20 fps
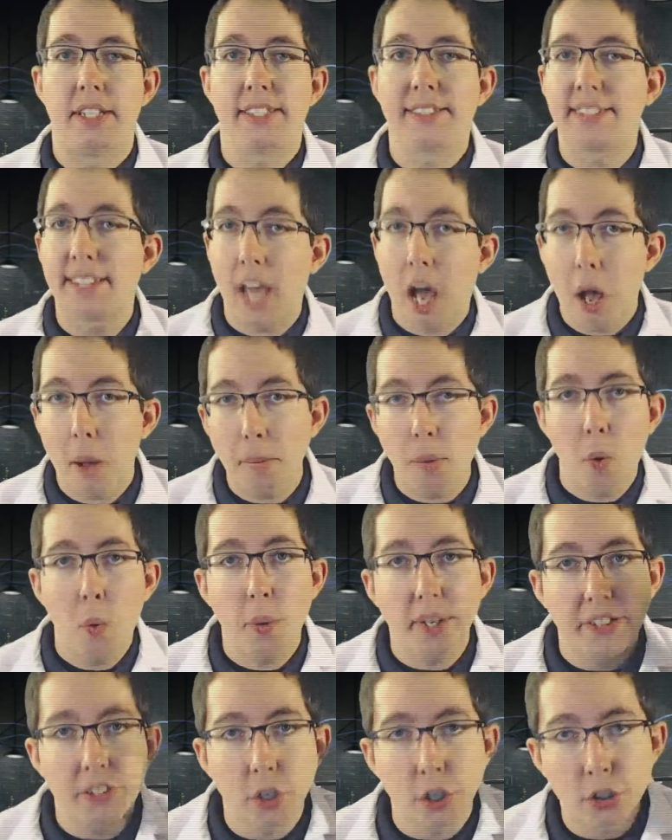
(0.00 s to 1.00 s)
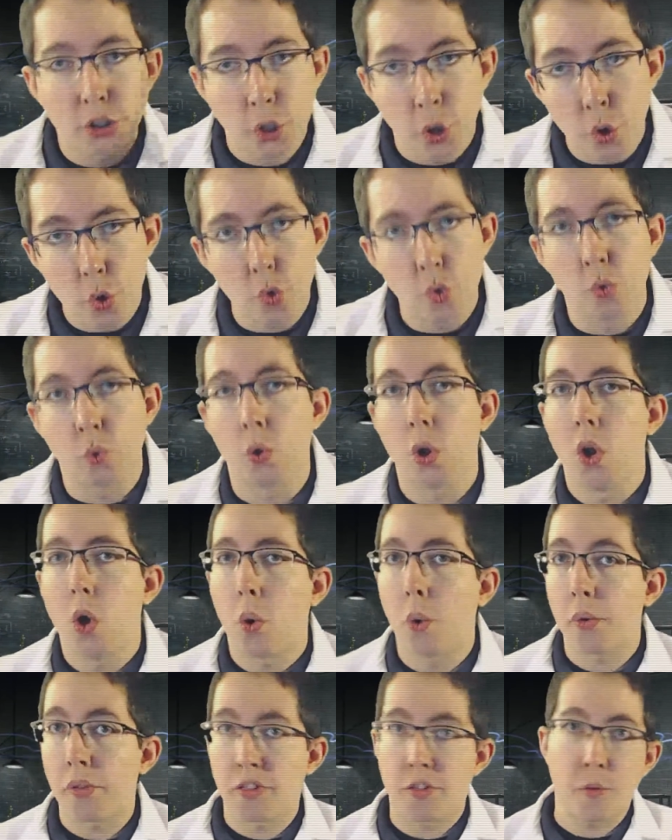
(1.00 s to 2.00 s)
It's combo winter 2
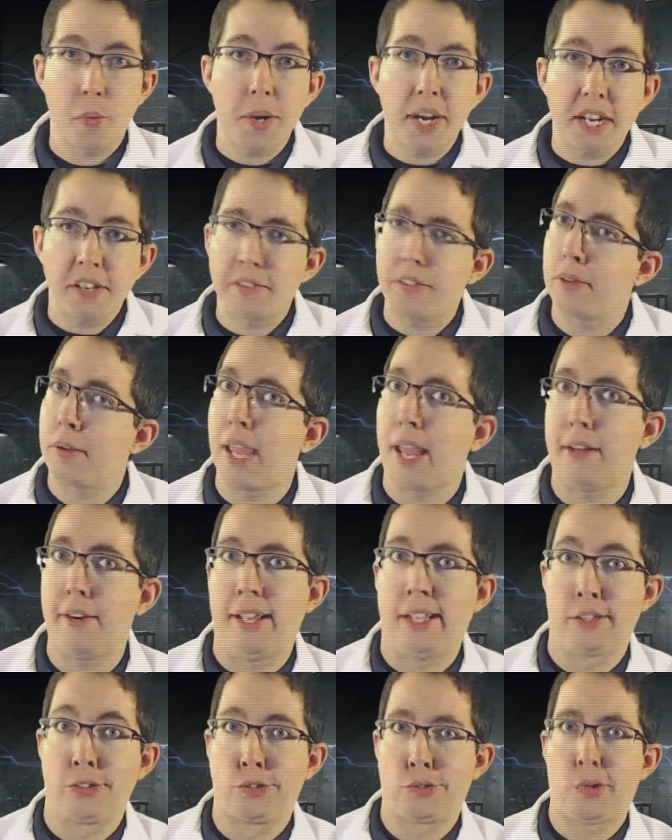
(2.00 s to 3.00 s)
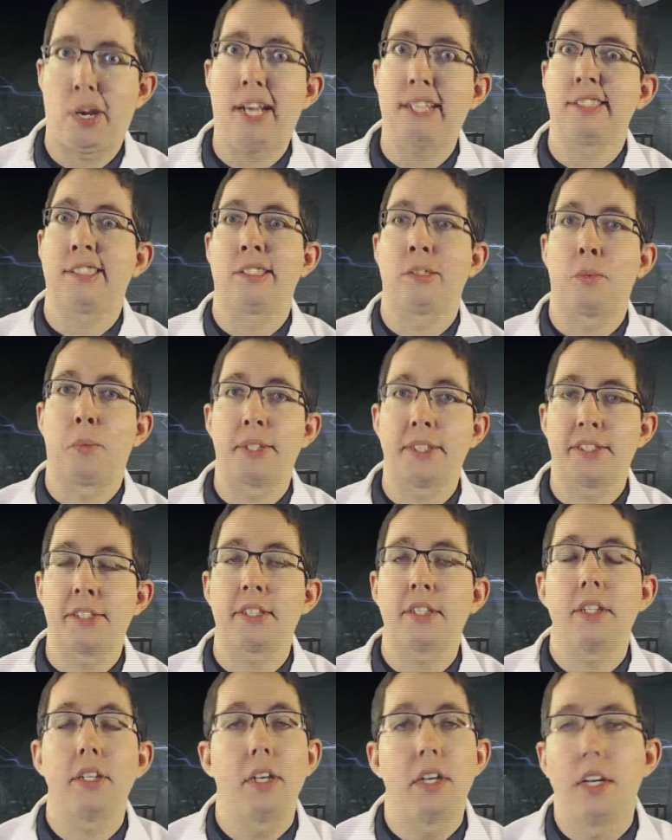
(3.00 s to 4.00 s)
or 3 if you count Eldrazi
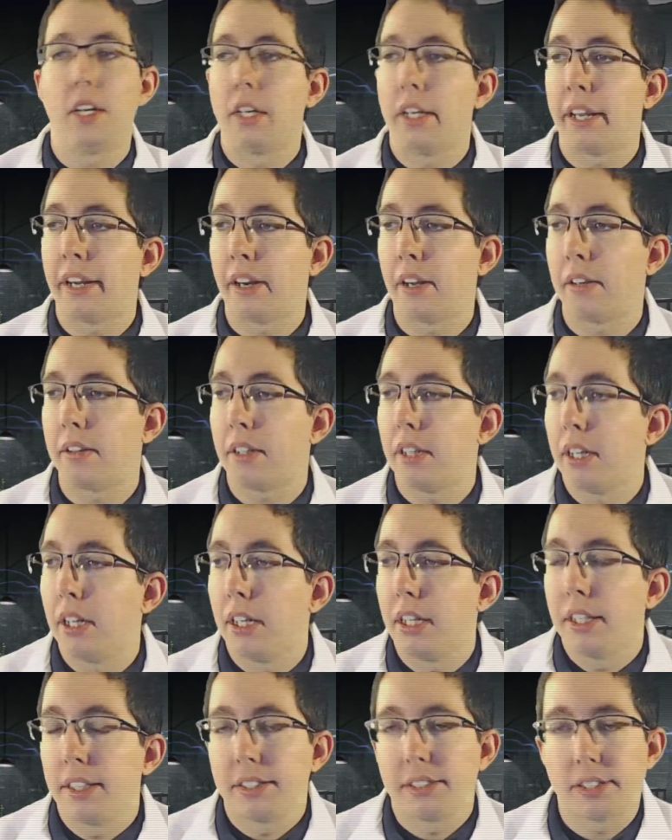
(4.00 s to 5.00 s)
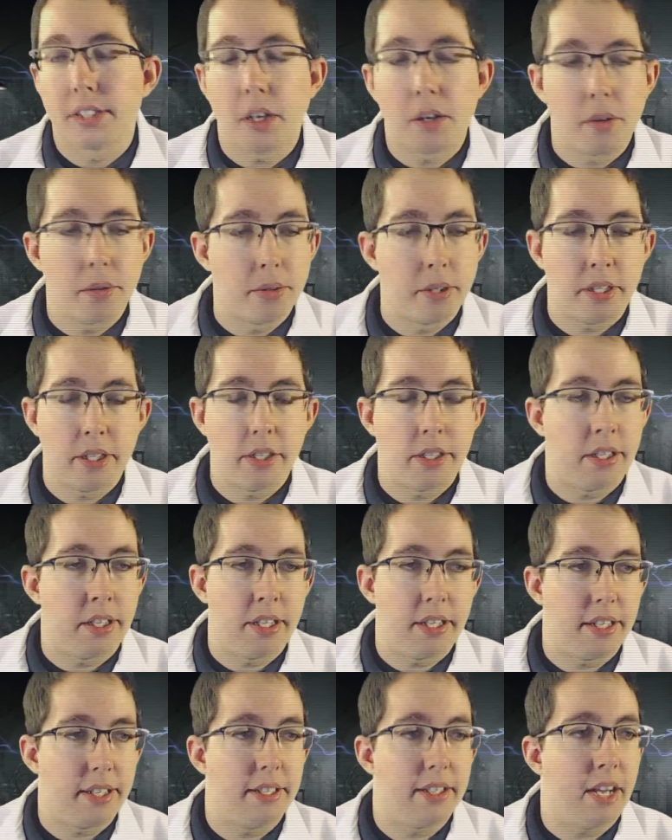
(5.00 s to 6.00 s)
winter, So
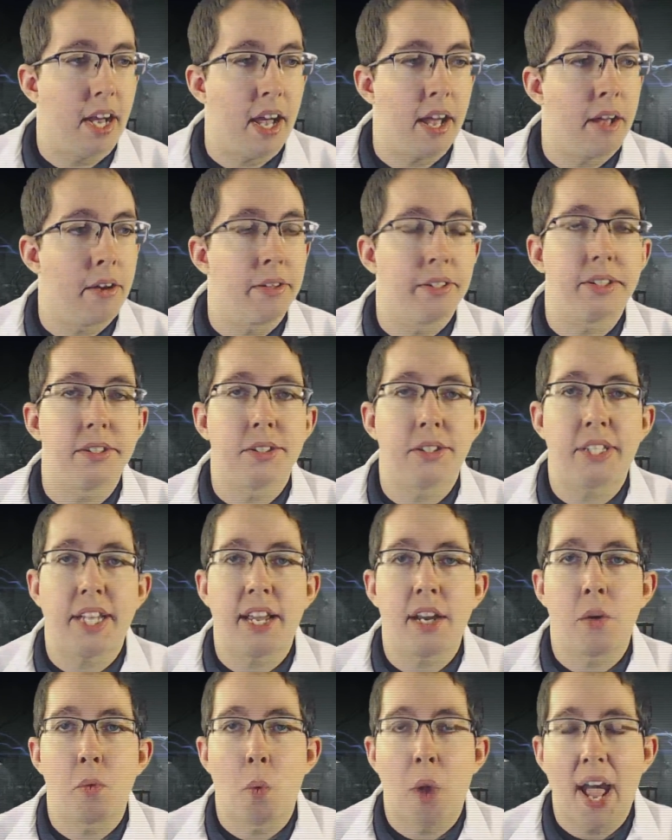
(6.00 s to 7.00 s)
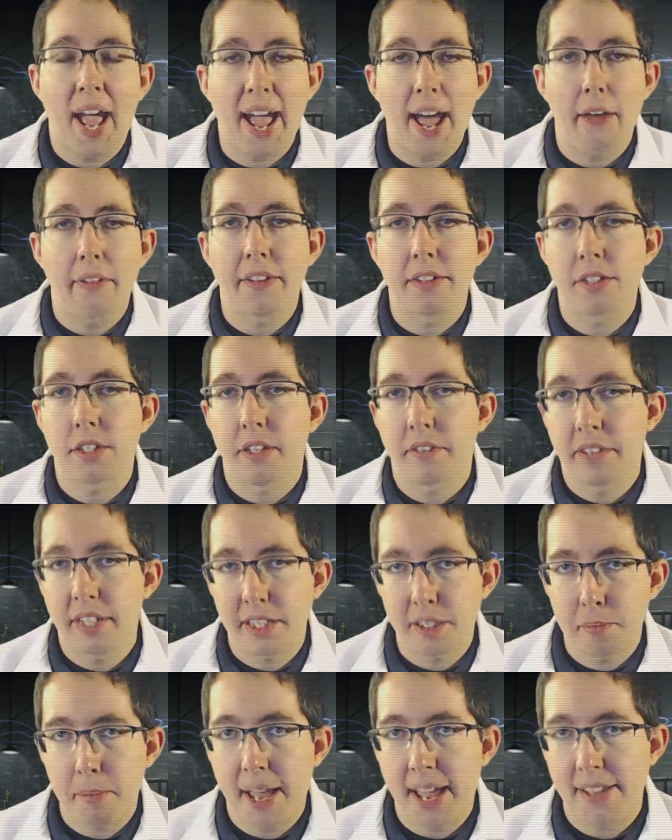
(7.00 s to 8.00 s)
I don't understand how this stuff
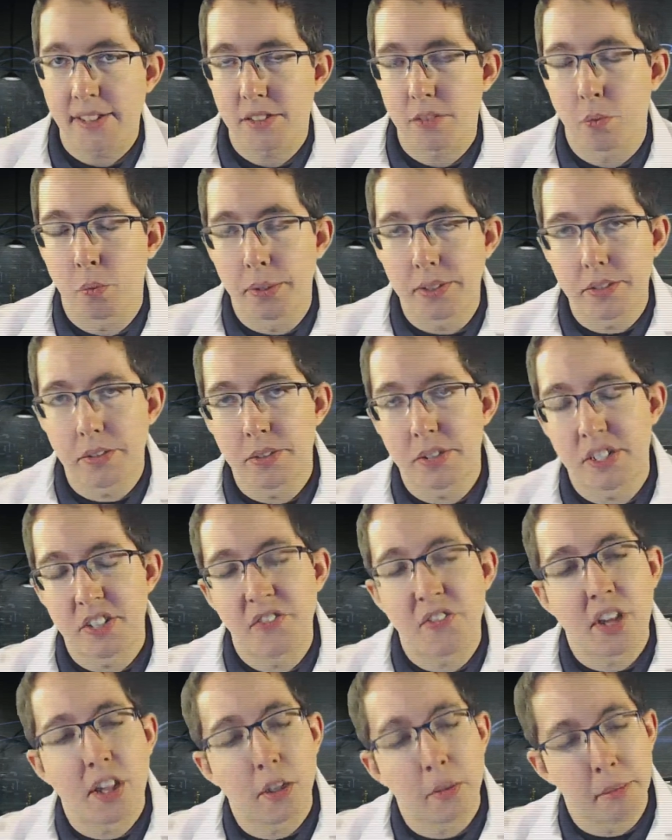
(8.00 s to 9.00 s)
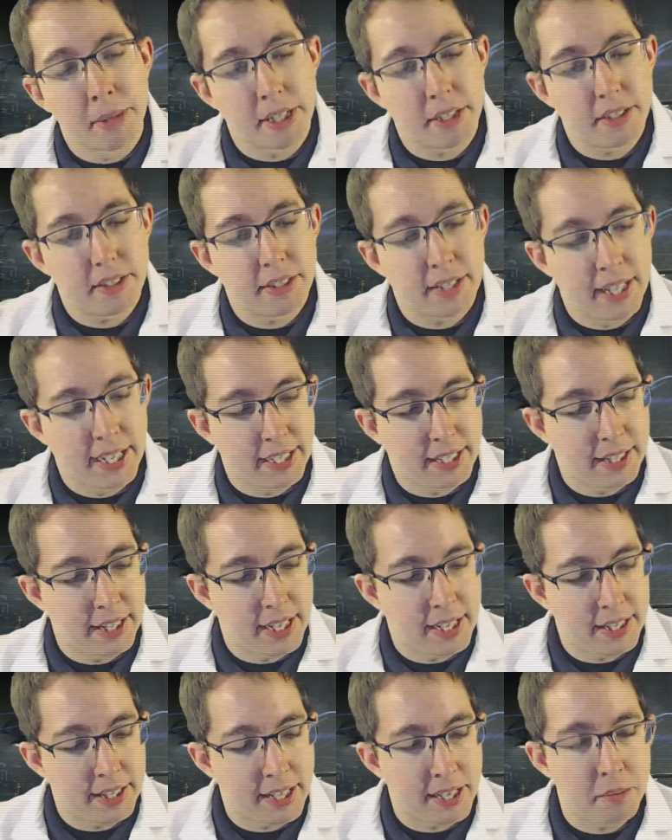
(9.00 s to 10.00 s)
gets past Wizards development. Like,
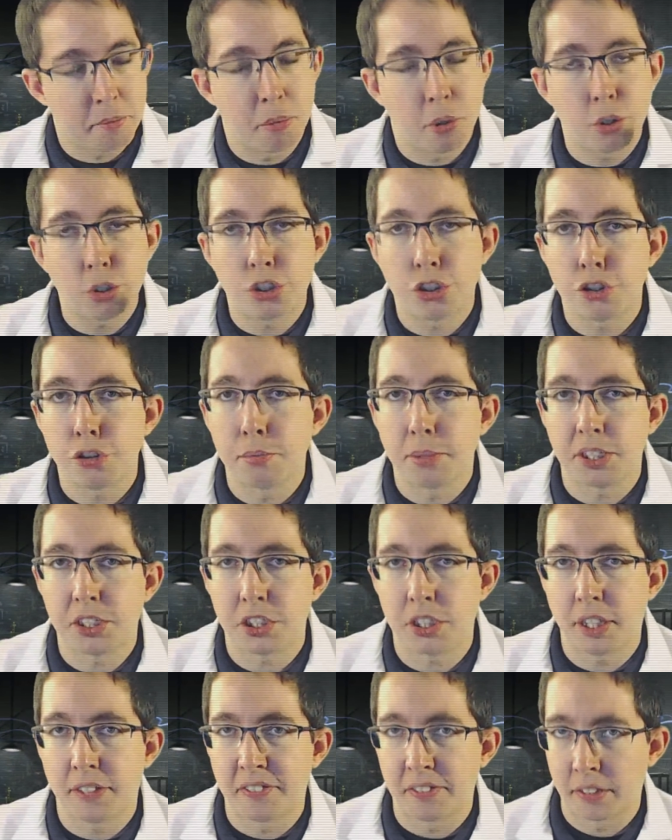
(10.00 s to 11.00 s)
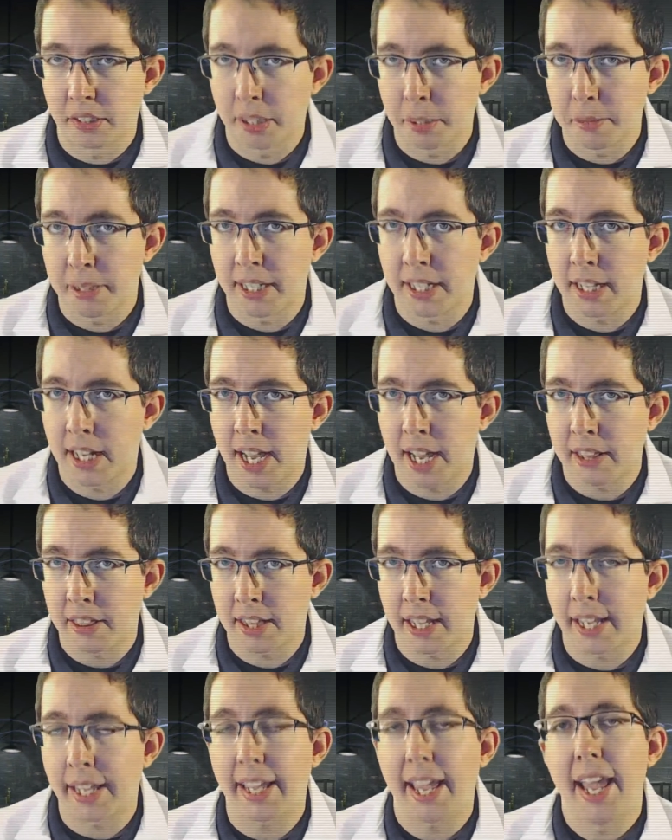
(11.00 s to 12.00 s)
they push too much stuff for limited, I
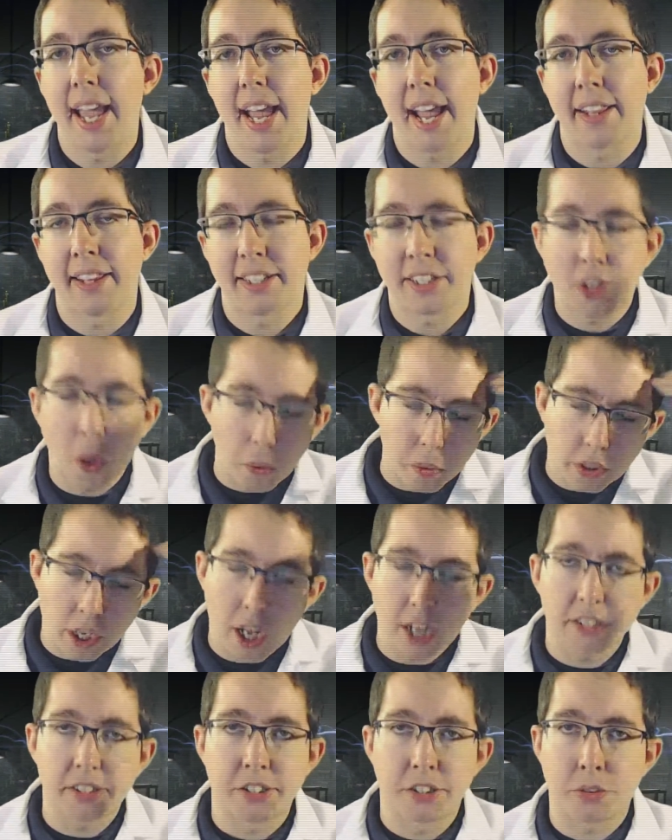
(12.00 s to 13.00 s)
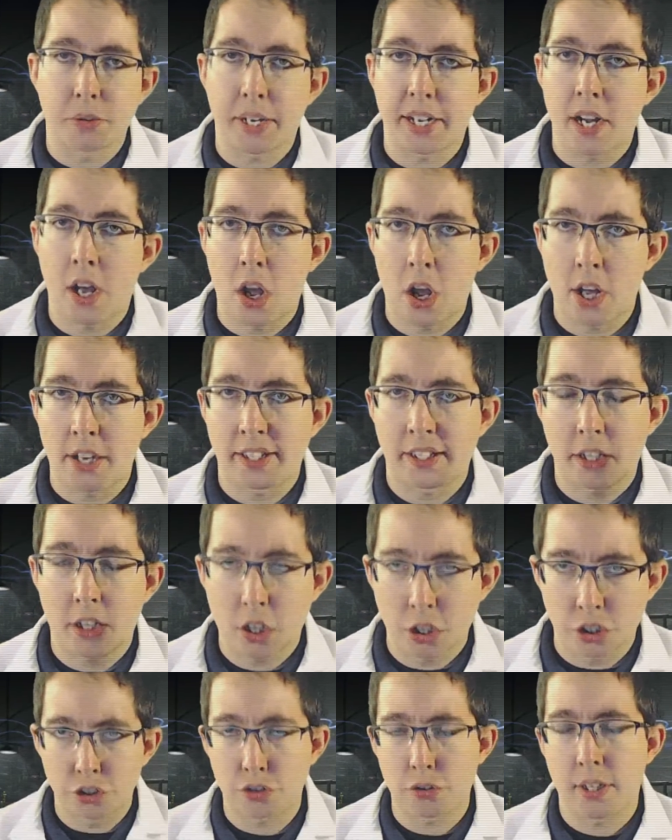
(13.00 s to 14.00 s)
think, and they don't concentrate on
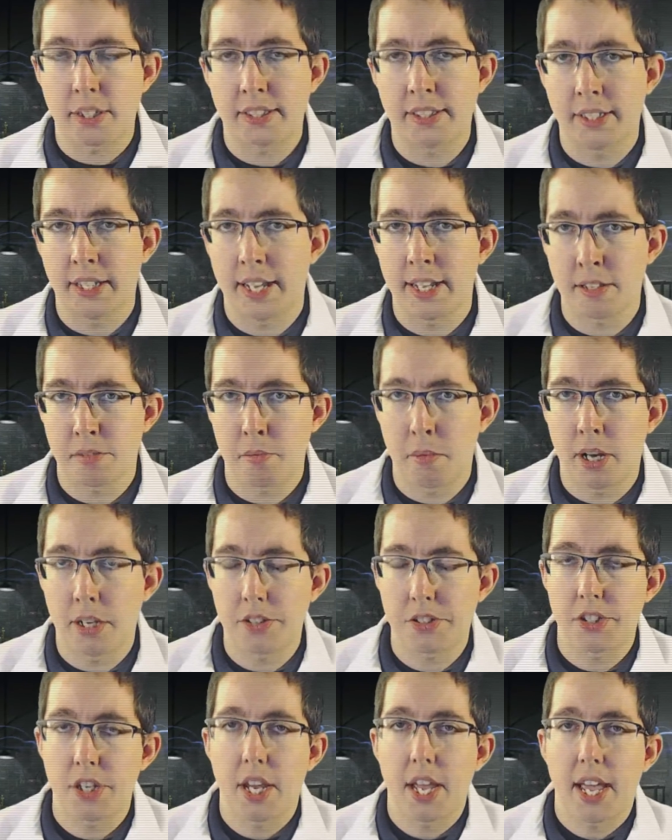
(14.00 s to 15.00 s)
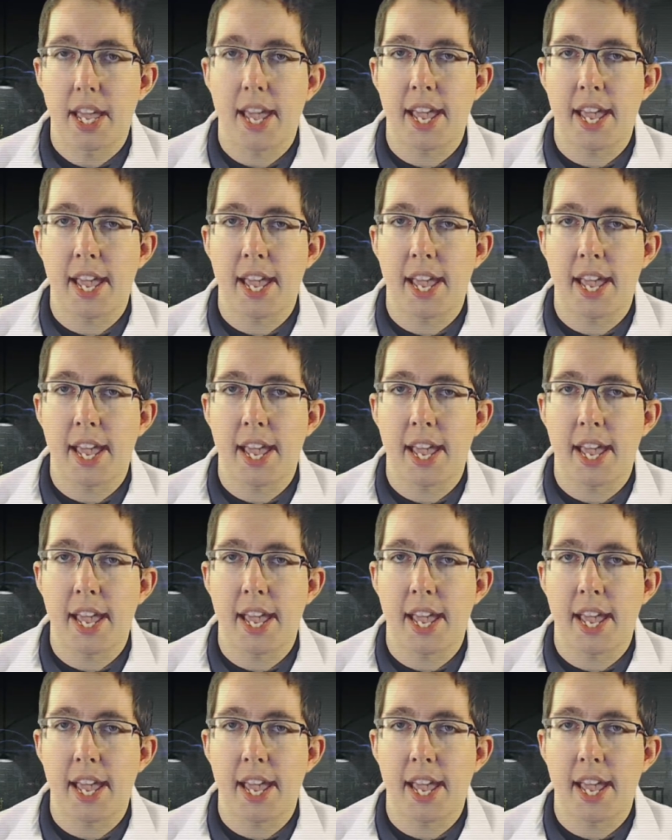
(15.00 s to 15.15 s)
constructed as much.